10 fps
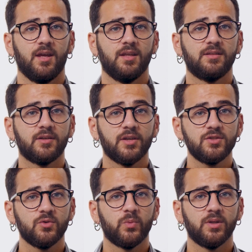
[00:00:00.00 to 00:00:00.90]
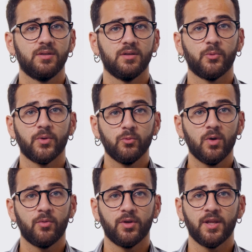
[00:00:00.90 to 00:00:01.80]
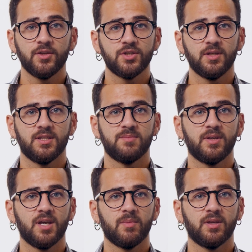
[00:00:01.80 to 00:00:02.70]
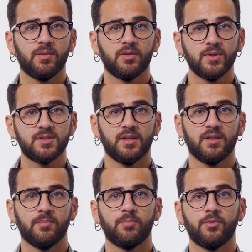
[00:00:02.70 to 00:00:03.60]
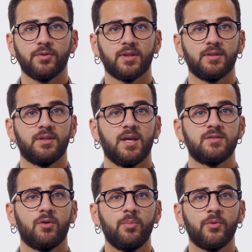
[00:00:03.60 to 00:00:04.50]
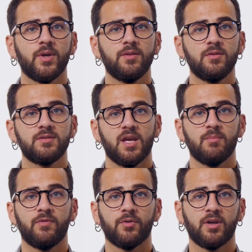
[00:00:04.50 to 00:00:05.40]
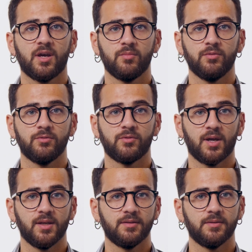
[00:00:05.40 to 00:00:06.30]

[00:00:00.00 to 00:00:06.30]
Integration with renewable energy is becoming increasingly important as operators aim for carbon neutrality.